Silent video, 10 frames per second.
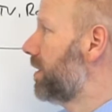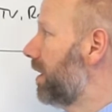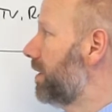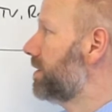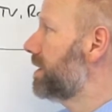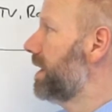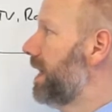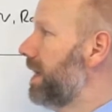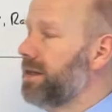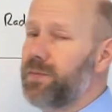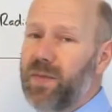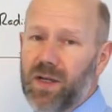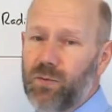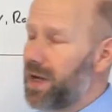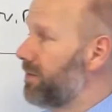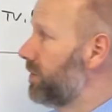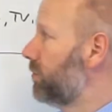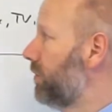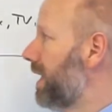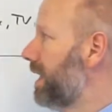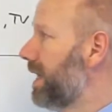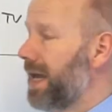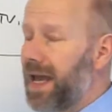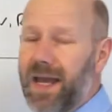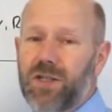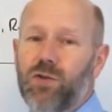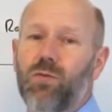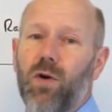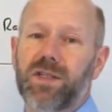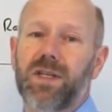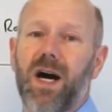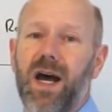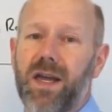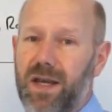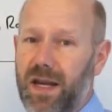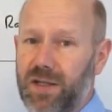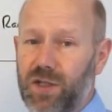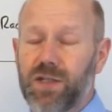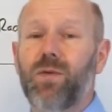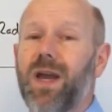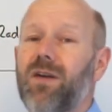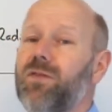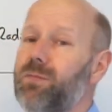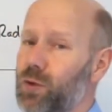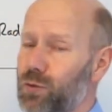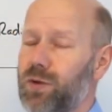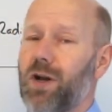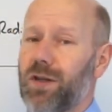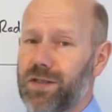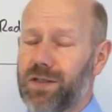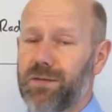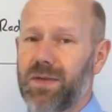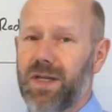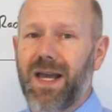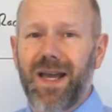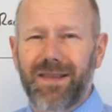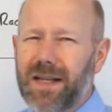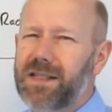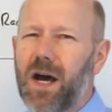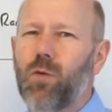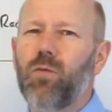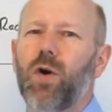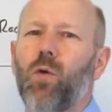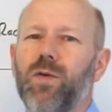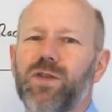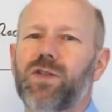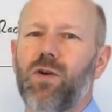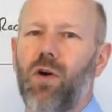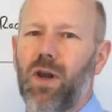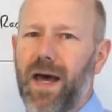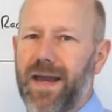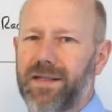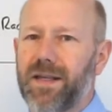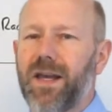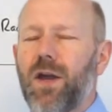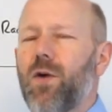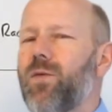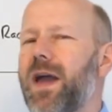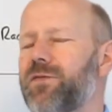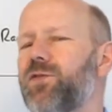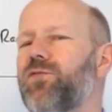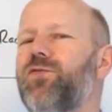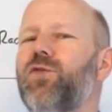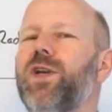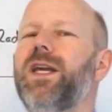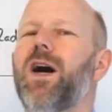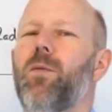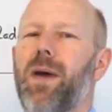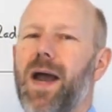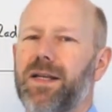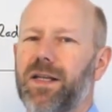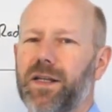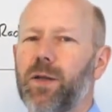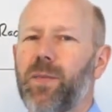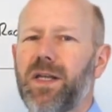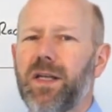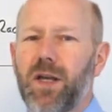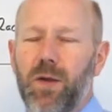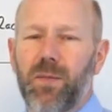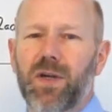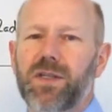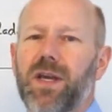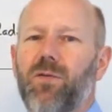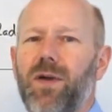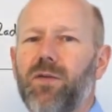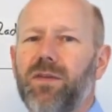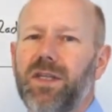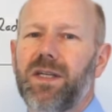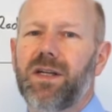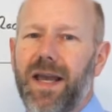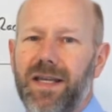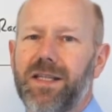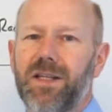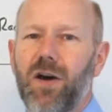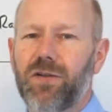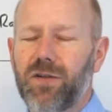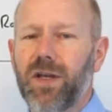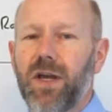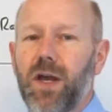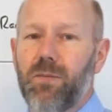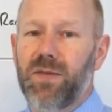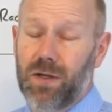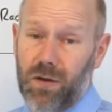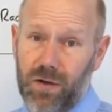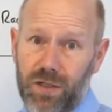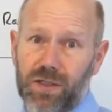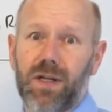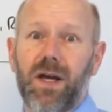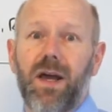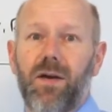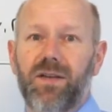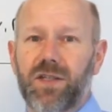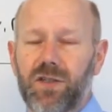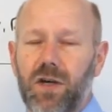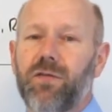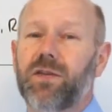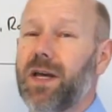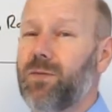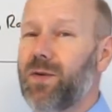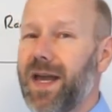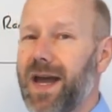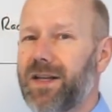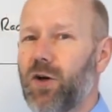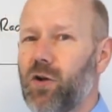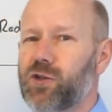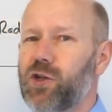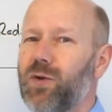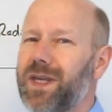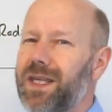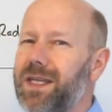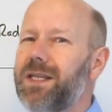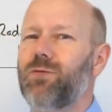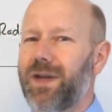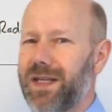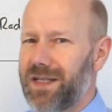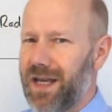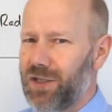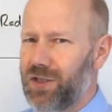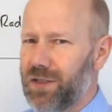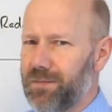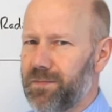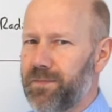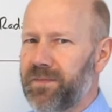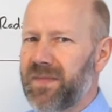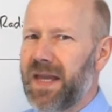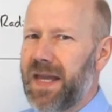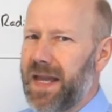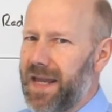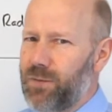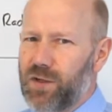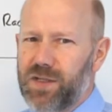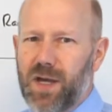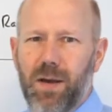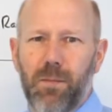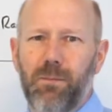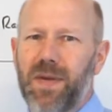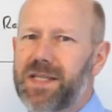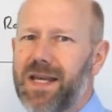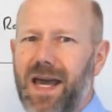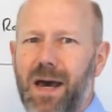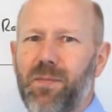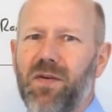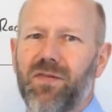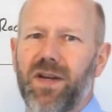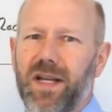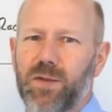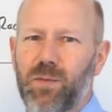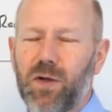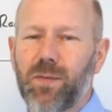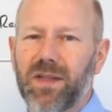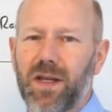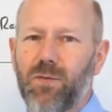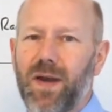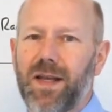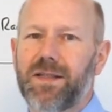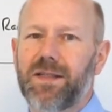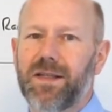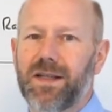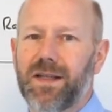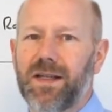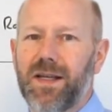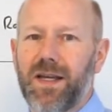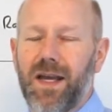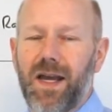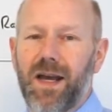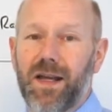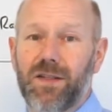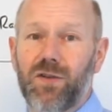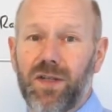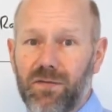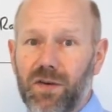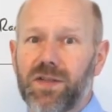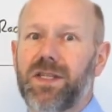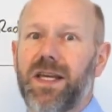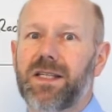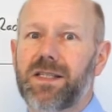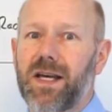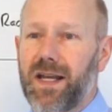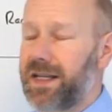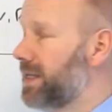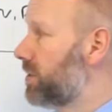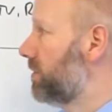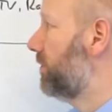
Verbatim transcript: colors in the middle, we have the green, and towards the higher energies, we have the blue colors. That's how we always saw light. We have to free our mind a little bit because around the year 1800, Mr. Herschel discovered that we had also heat radiation. It was a mishap of an experiment that went uh, uh, to give us insight into